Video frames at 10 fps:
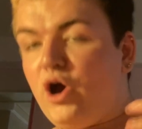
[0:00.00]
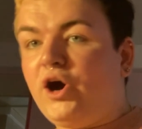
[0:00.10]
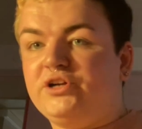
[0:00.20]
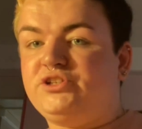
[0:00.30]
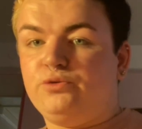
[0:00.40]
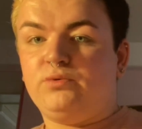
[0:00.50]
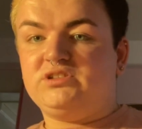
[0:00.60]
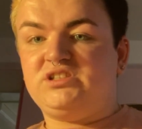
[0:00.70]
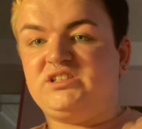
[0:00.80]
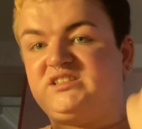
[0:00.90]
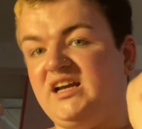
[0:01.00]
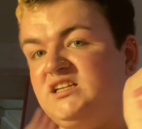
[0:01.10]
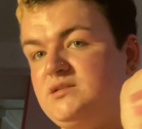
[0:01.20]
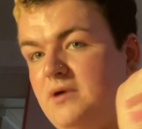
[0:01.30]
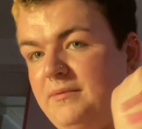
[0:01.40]
I do want to say
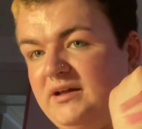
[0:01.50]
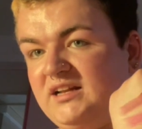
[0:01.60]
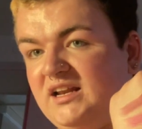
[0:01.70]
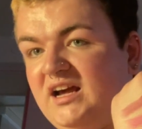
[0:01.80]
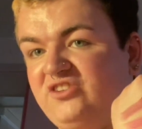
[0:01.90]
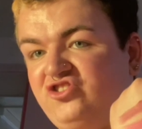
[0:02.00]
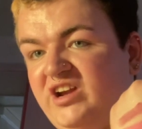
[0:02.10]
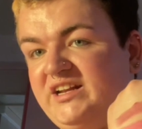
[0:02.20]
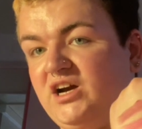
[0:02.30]
something about the last shade.